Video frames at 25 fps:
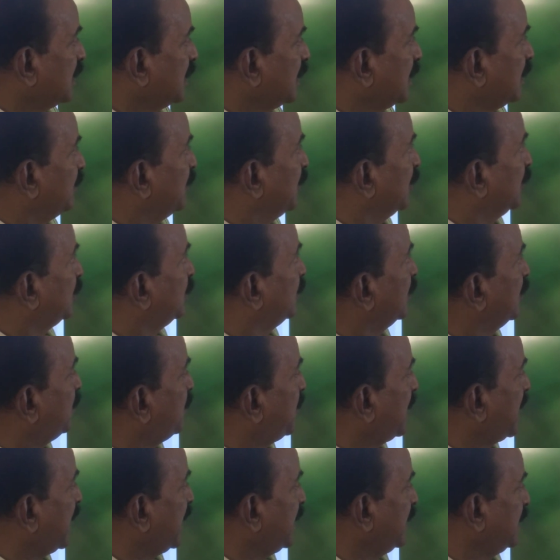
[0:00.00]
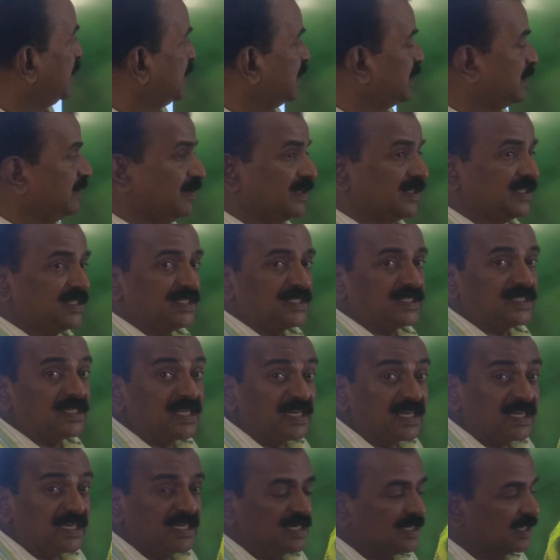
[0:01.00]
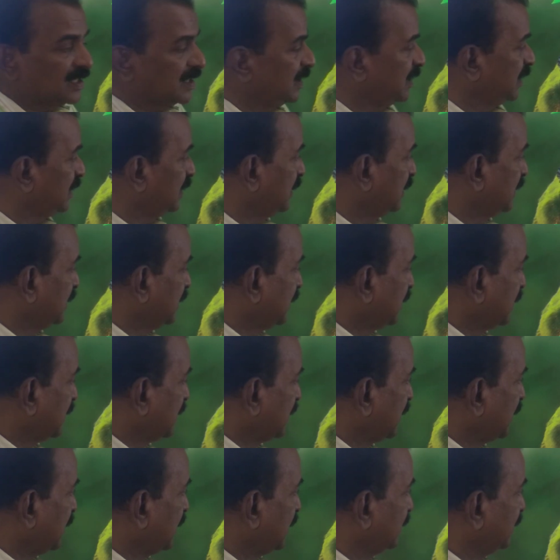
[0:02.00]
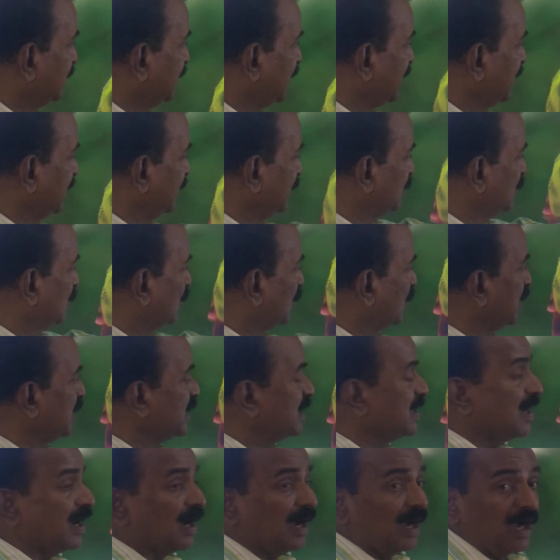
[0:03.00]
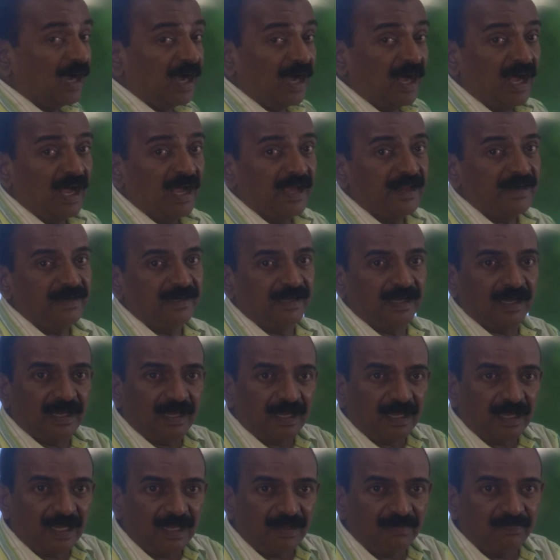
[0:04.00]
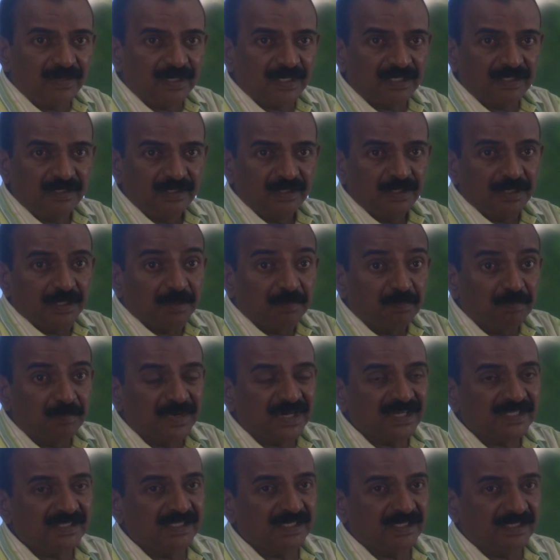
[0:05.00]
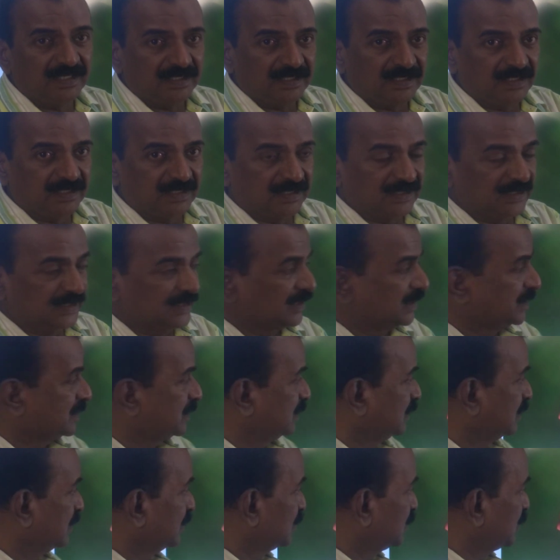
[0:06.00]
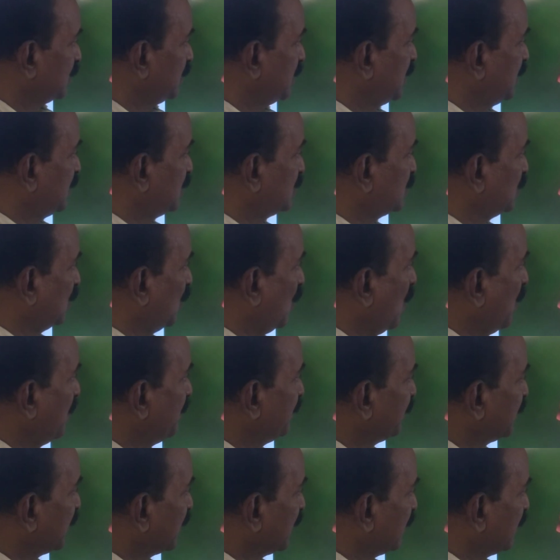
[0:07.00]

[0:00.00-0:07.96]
a beautiful plant which is green in color, and that is growing on our mother earth. So it is so